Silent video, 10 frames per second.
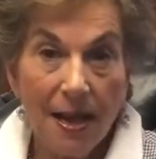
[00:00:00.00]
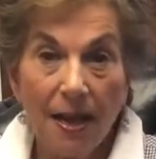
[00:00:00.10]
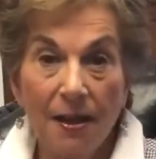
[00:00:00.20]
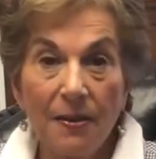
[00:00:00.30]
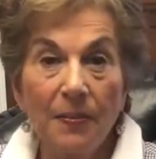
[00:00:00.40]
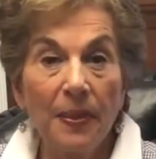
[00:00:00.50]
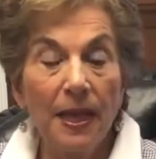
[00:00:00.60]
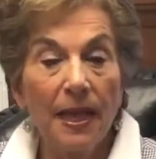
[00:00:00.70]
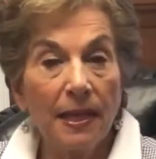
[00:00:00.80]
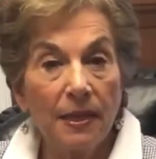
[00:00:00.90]
Um,
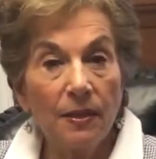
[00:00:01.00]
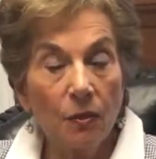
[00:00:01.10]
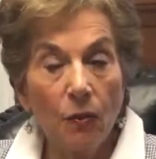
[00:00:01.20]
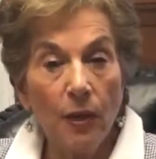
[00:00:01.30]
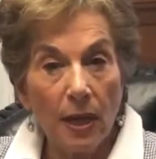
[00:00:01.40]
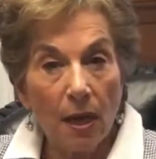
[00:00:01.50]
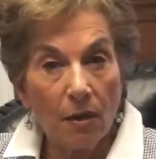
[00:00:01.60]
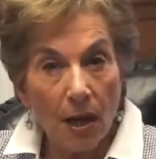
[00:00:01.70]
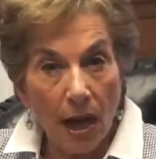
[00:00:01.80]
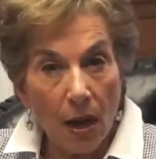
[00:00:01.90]
and we
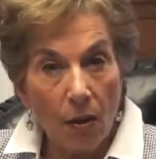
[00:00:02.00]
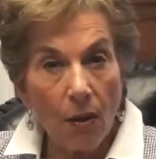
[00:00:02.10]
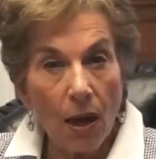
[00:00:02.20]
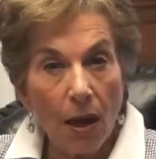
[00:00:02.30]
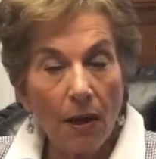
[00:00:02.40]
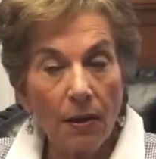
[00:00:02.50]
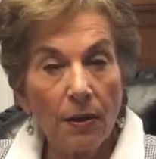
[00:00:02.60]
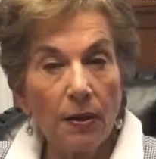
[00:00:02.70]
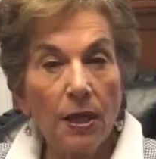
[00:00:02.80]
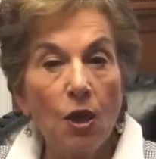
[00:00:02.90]
are now
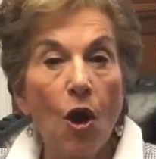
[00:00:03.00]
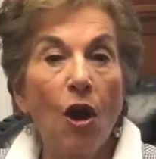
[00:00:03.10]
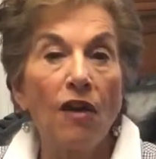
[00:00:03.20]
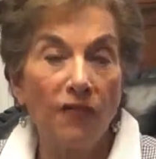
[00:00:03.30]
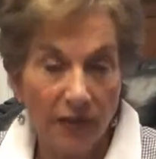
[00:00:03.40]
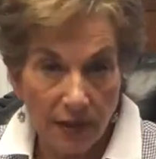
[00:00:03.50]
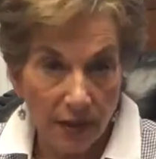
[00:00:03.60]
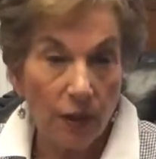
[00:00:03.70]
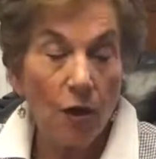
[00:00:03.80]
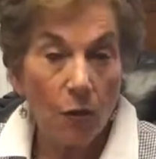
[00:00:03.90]
on the
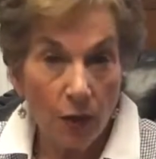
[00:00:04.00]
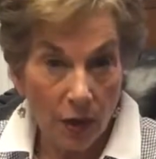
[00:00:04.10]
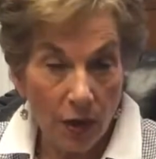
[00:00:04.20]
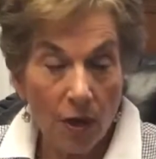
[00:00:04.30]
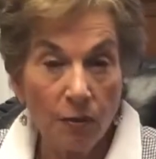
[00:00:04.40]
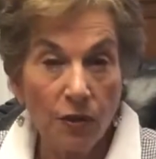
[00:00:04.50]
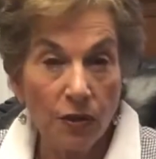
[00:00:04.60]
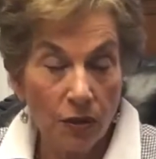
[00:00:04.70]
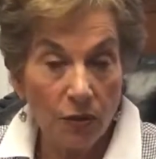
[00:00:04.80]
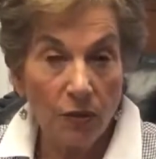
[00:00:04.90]
offense when it comes
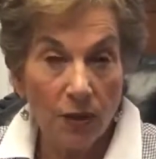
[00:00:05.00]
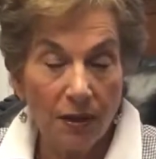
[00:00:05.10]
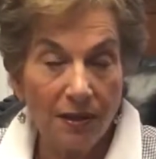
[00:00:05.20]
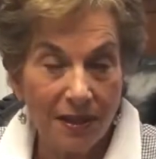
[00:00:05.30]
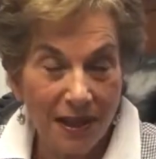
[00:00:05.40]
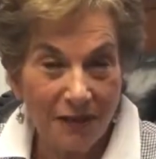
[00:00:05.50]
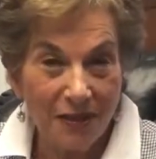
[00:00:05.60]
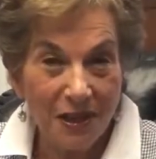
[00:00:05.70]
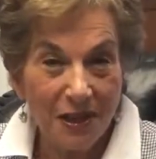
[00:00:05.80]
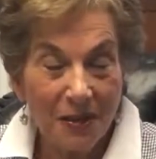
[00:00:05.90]
to gun
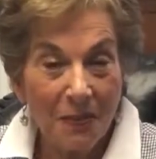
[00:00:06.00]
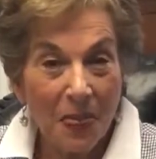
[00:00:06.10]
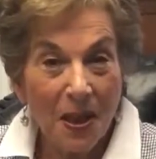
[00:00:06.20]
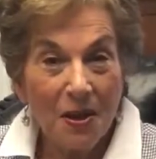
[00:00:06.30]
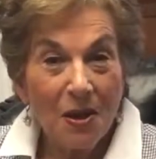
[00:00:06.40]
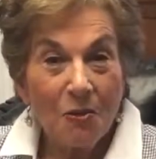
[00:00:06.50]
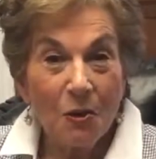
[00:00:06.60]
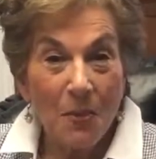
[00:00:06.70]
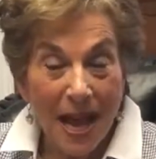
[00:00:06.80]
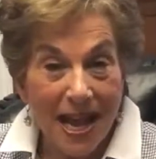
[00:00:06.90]
safety.
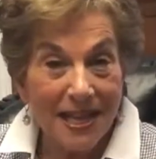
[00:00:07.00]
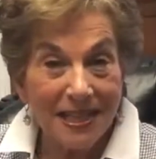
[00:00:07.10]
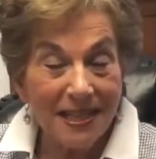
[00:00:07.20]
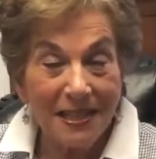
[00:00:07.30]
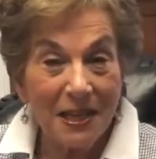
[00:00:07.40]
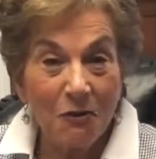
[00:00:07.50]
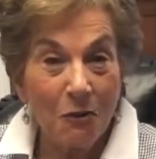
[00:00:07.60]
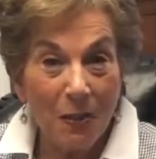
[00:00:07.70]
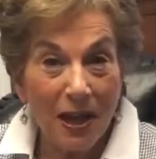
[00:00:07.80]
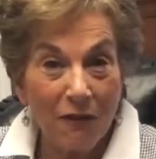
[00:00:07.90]
We passed an
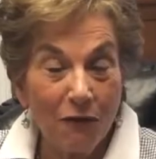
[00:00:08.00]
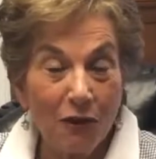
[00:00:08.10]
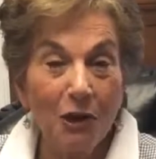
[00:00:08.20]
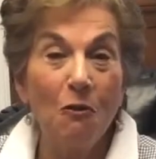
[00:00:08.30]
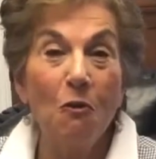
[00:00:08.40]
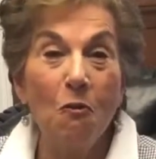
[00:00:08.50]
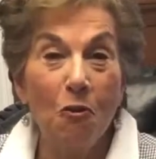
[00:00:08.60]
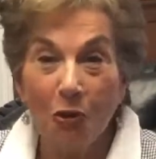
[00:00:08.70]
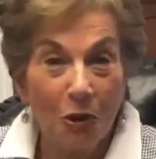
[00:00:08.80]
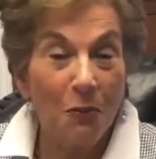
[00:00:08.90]
equal pay for equal
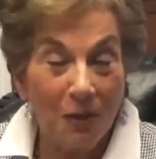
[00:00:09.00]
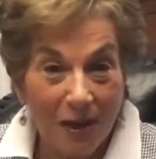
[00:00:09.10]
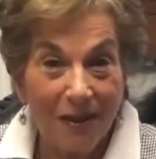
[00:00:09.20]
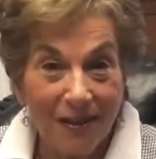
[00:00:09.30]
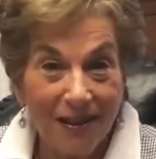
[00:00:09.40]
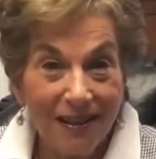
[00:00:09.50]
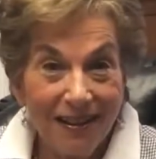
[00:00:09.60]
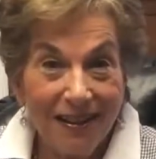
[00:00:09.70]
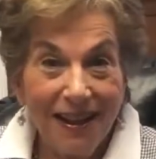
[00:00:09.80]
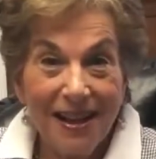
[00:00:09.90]
work bill,
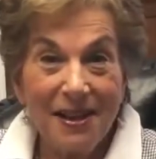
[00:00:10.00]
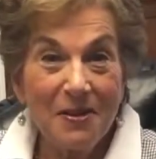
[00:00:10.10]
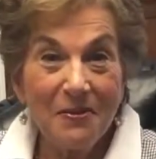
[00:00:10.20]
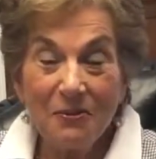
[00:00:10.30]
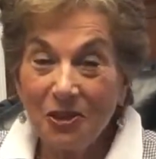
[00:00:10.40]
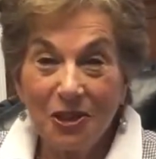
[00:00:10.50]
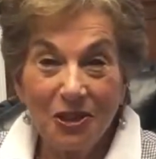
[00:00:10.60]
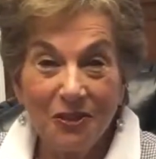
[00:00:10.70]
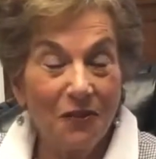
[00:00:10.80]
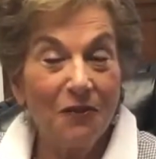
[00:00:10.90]
uh, which
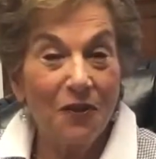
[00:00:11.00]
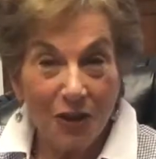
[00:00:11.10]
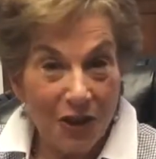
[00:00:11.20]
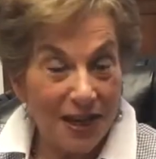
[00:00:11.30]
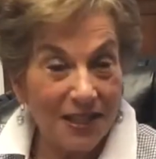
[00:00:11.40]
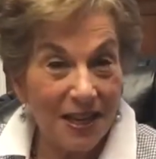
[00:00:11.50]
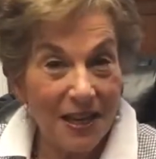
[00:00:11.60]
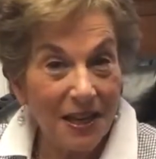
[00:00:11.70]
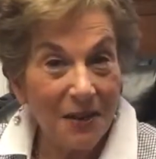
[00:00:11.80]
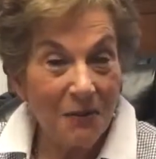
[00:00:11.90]
is very
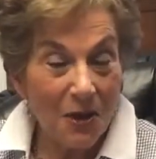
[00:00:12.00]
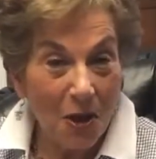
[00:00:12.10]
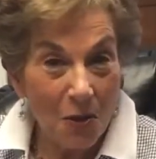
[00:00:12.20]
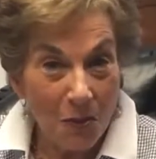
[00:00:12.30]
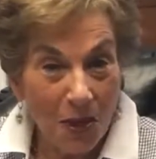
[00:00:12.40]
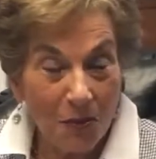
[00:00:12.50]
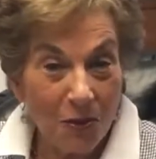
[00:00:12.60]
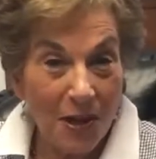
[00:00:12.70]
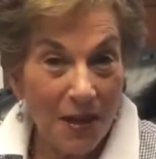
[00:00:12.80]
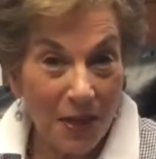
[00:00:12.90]
exciting. We hope that
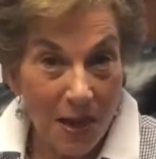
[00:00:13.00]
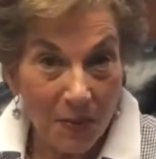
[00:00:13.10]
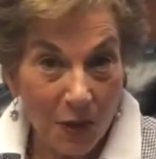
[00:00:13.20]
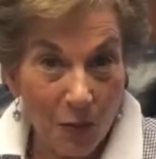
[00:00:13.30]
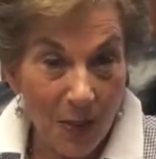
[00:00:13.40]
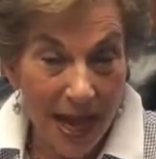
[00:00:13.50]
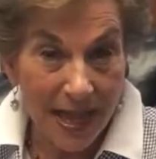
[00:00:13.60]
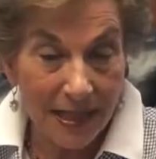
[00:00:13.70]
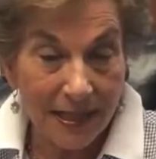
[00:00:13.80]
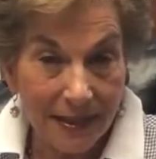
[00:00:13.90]
we'll get that bill
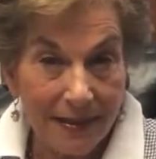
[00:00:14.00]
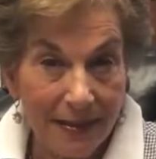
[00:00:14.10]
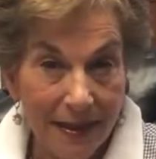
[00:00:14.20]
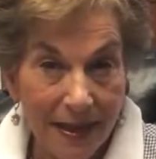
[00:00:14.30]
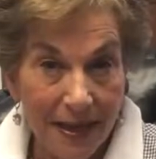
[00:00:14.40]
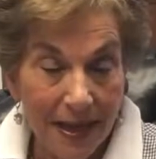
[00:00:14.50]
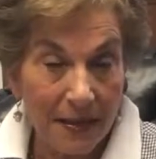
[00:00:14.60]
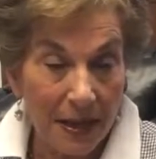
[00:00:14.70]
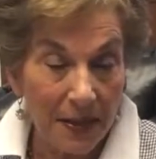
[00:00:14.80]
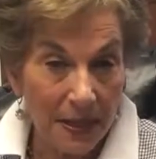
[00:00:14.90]
passed in the,
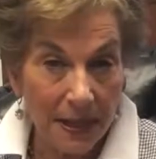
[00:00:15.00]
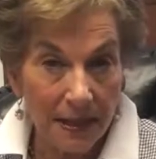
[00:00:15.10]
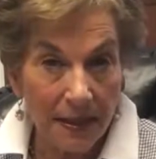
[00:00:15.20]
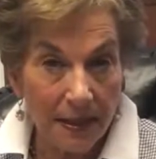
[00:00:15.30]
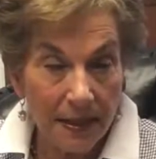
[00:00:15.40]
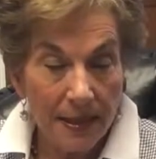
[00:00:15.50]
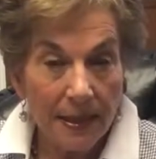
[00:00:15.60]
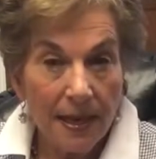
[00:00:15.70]
in, in the Senate.